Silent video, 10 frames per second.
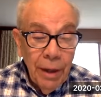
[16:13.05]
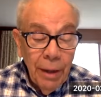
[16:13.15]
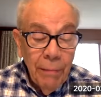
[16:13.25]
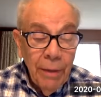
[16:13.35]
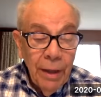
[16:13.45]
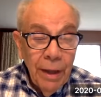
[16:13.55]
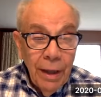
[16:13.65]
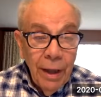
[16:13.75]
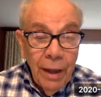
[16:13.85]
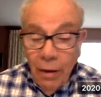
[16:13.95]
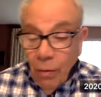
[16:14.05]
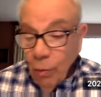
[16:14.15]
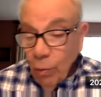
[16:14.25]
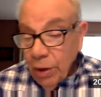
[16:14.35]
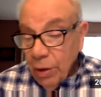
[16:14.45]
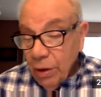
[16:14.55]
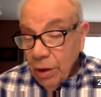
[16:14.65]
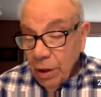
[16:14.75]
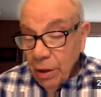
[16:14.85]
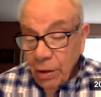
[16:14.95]
him. What
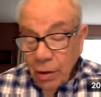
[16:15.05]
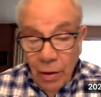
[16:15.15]
do